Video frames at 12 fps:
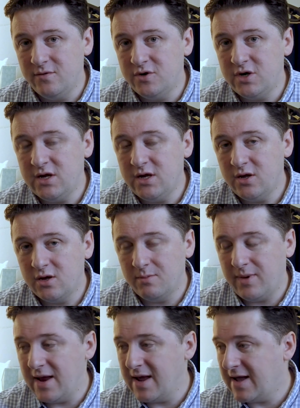Fuji, you
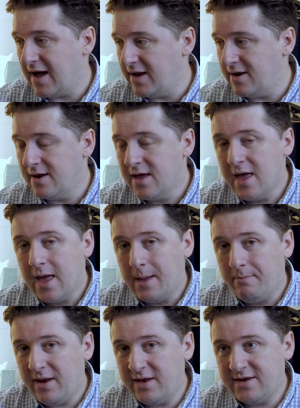can buy a Canon.
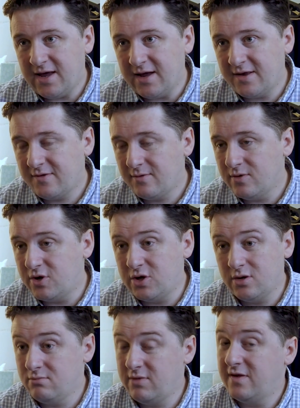Pentax,
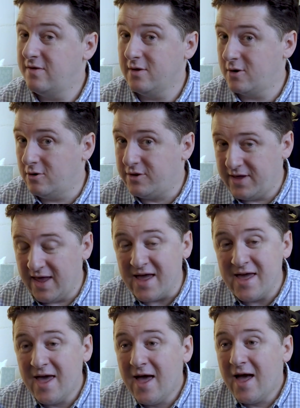which this is a good
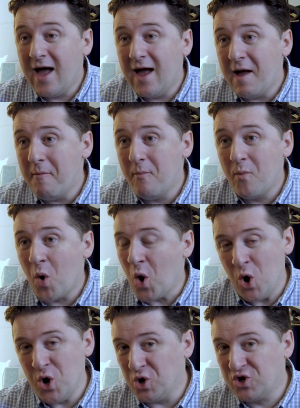thing, are
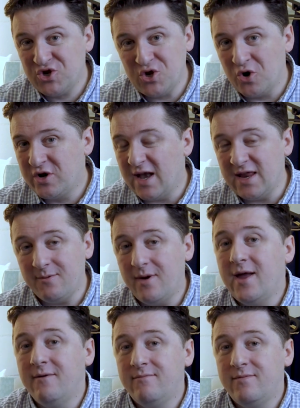not stocked
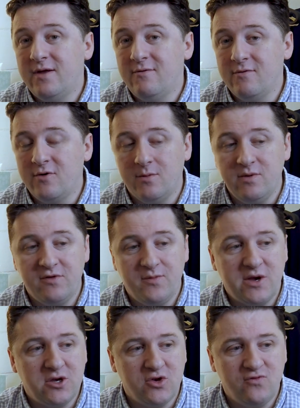anywhere. There are a couple of
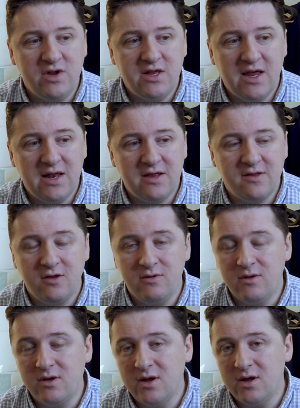specialist retailers who
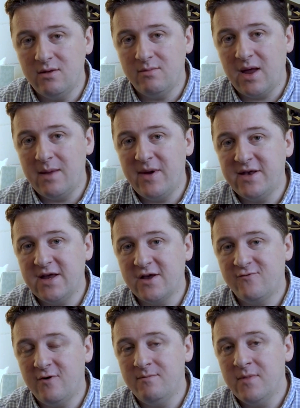you can buy
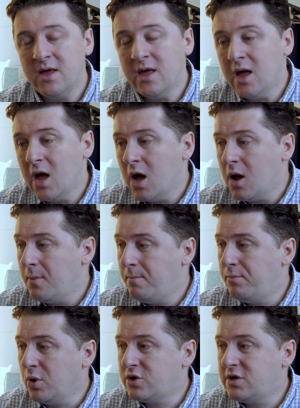Pentax from,
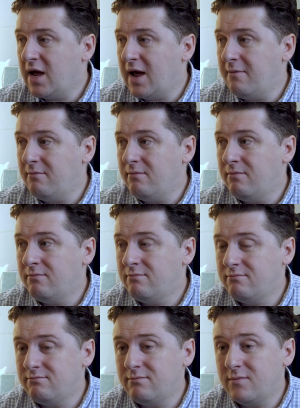but
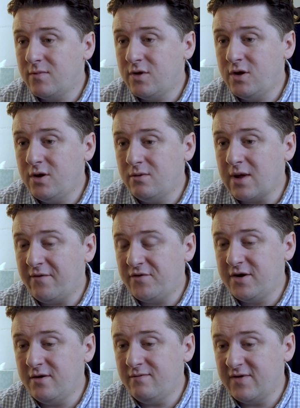you would
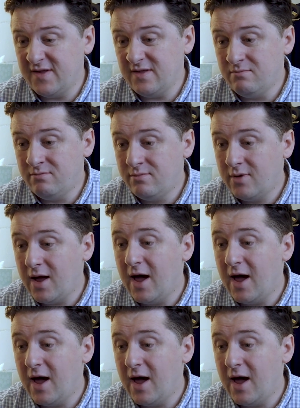have to visit them,